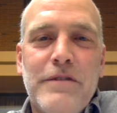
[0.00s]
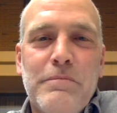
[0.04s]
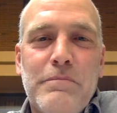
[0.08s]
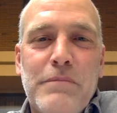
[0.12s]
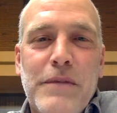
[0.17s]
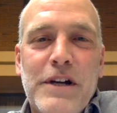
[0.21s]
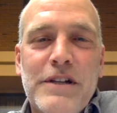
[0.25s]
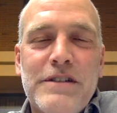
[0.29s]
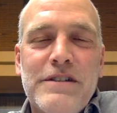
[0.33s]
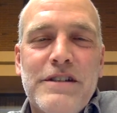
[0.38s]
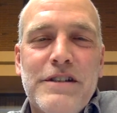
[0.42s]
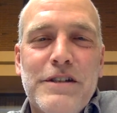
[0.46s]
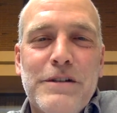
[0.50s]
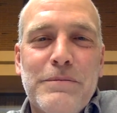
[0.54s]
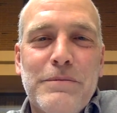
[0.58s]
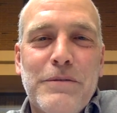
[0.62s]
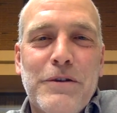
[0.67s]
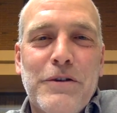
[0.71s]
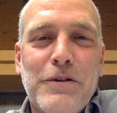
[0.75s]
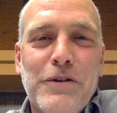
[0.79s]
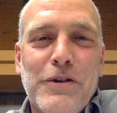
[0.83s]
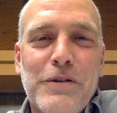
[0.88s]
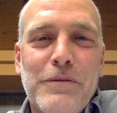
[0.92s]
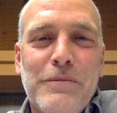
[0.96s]
Muslim
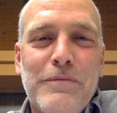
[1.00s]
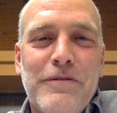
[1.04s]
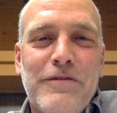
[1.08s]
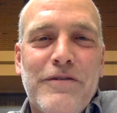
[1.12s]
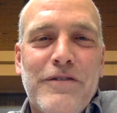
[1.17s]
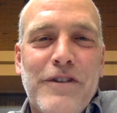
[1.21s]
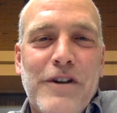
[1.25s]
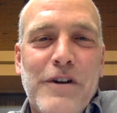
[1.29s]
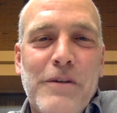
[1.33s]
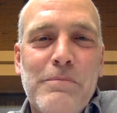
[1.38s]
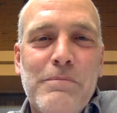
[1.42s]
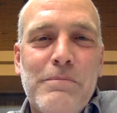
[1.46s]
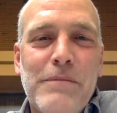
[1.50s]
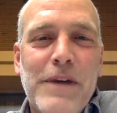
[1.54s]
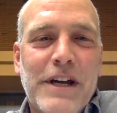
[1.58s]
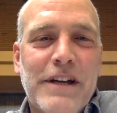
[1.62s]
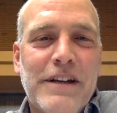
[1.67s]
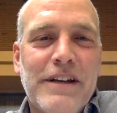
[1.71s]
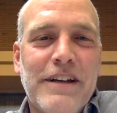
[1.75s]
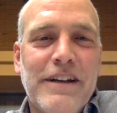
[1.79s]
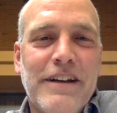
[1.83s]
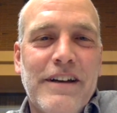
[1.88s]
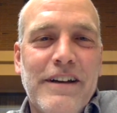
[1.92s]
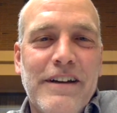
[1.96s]
group from
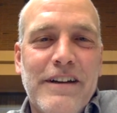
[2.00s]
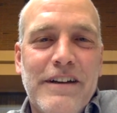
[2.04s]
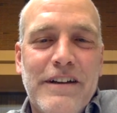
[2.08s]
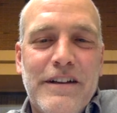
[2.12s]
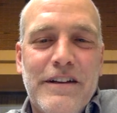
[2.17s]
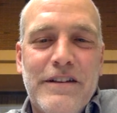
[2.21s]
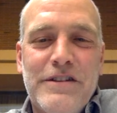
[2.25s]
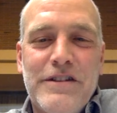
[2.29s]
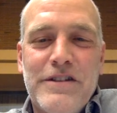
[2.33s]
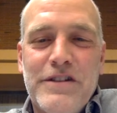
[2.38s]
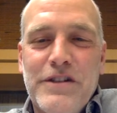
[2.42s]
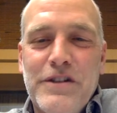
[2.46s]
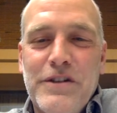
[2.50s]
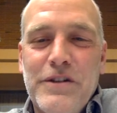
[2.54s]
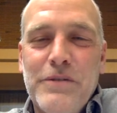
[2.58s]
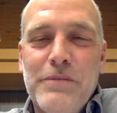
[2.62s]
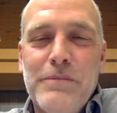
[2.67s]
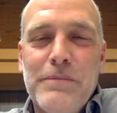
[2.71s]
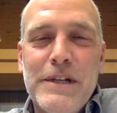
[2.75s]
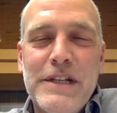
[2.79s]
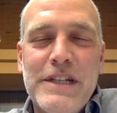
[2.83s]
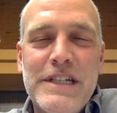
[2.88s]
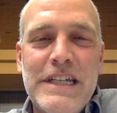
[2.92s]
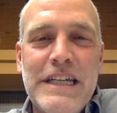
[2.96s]
Mecca to
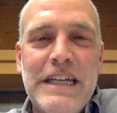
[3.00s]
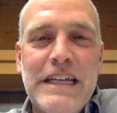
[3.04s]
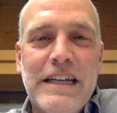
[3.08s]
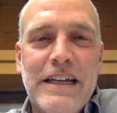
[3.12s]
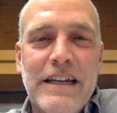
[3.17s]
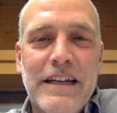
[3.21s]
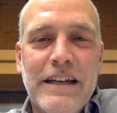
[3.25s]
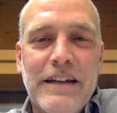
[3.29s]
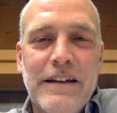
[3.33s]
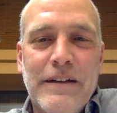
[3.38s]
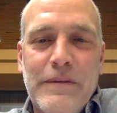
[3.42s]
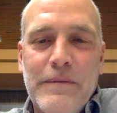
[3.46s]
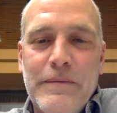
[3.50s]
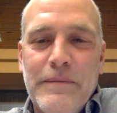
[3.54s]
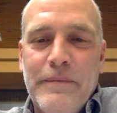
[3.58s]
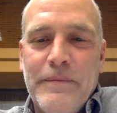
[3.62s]
Medina.